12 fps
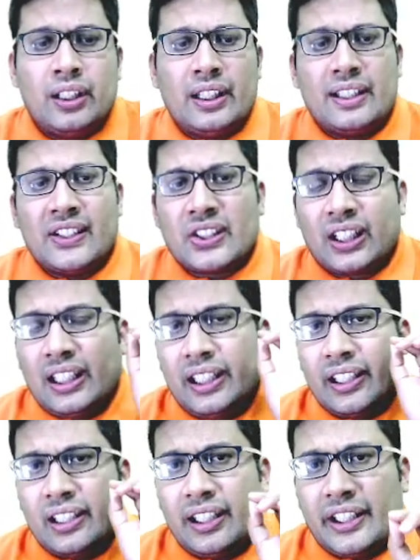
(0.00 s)
It is
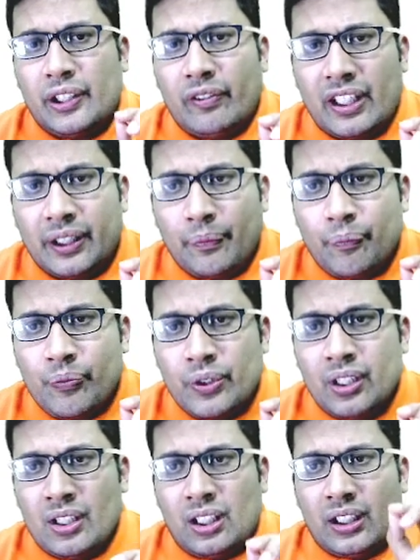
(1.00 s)
clearly given
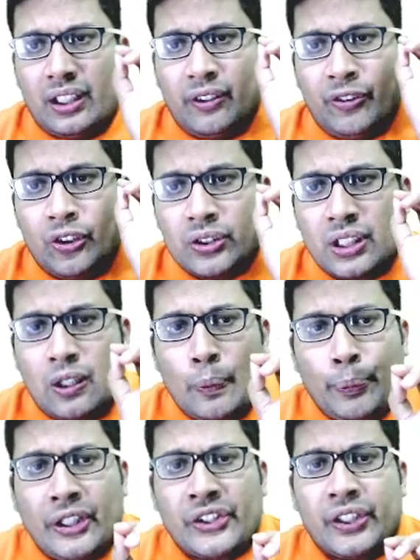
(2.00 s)
diffuse
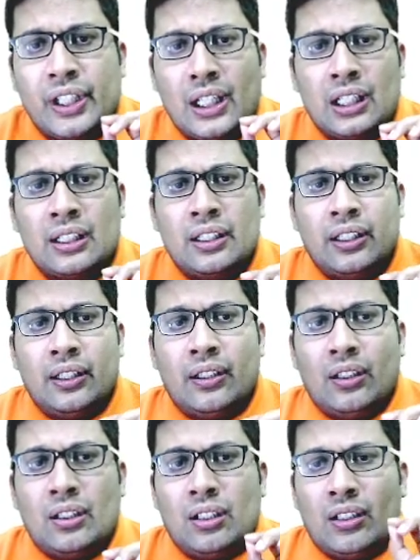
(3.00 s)
alopecia
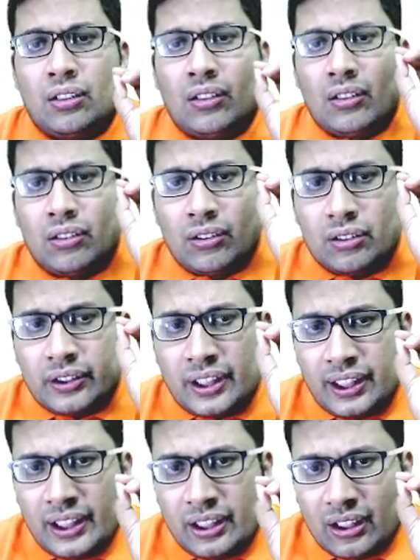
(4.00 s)

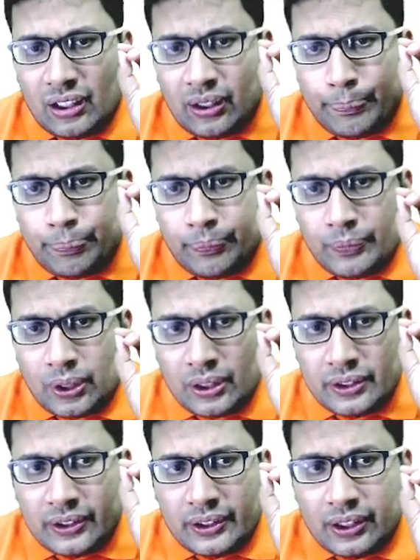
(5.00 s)
the, uh,
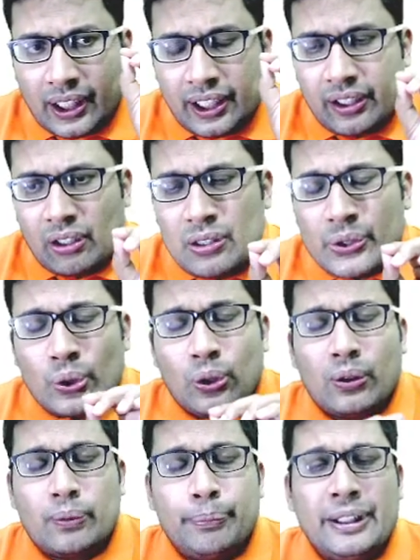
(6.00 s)
uh, the and
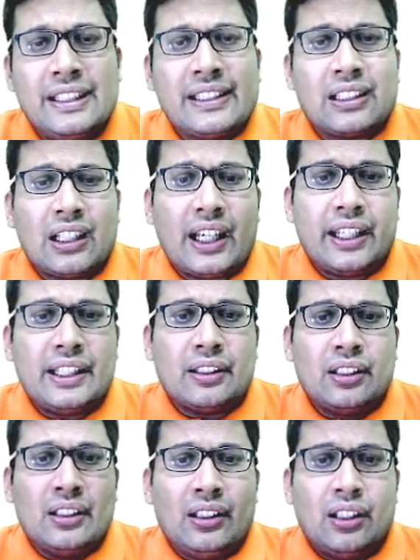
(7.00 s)
also Mees
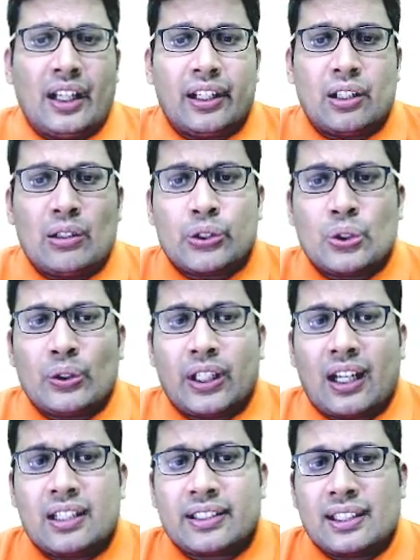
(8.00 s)
line and also there
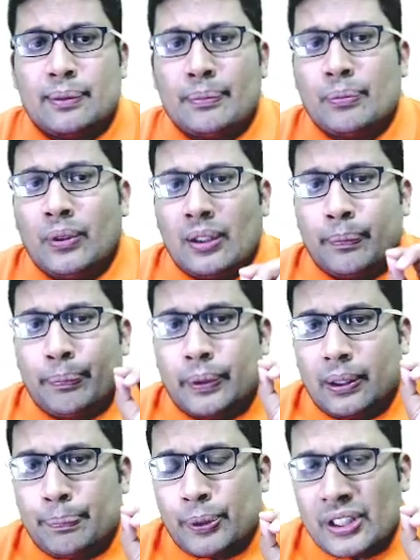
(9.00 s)
are some
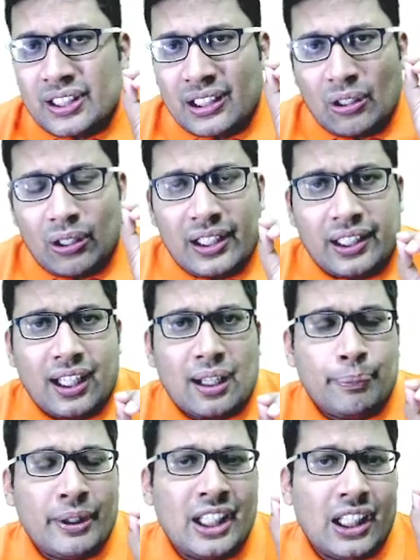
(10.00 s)
uh, personality
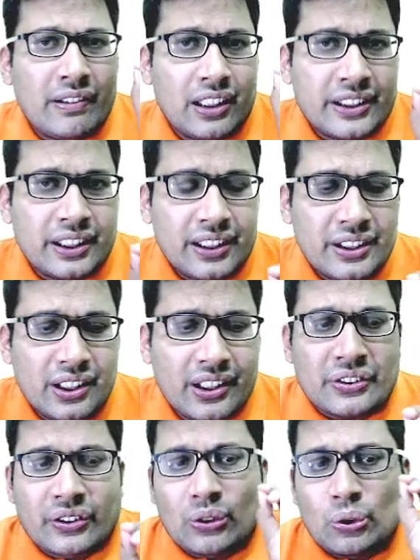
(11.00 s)
or behavior
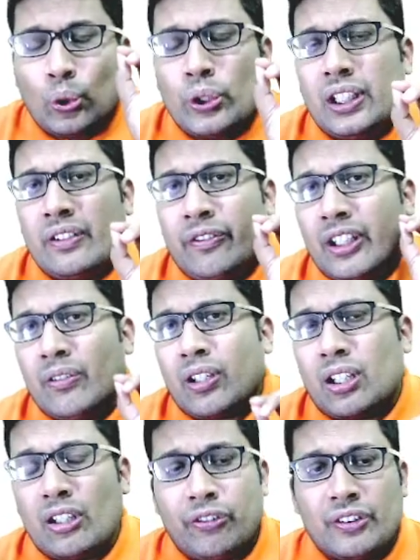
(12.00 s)
changes go in favor
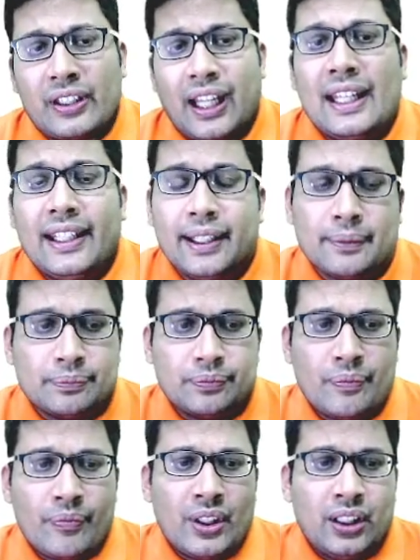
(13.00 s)
of thallium.
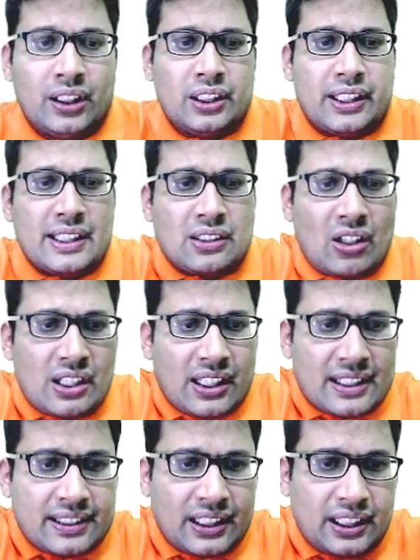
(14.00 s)
It is not
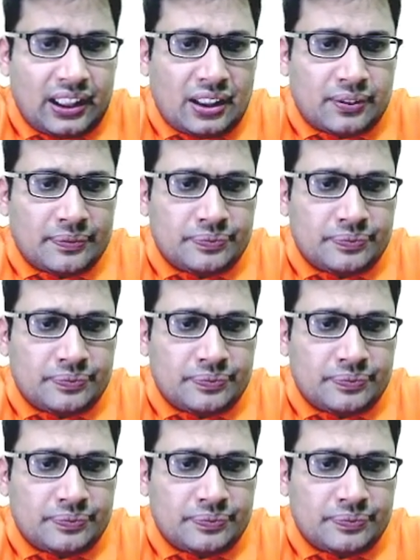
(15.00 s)
arsenic,